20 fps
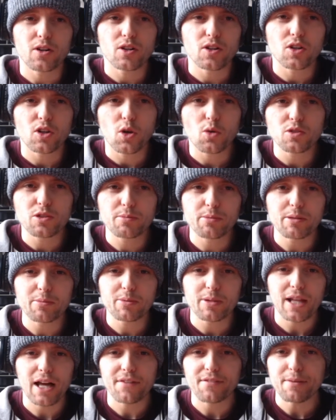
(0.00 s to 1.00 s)
loads of
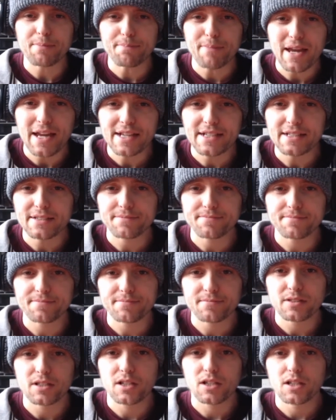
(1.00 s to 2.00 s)
people have it made.
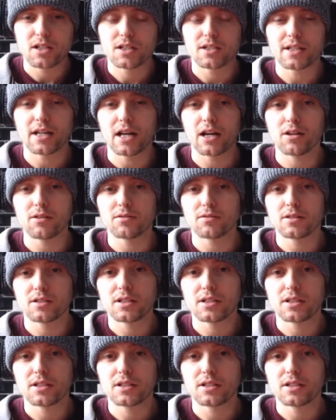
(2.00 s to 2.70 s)
Now,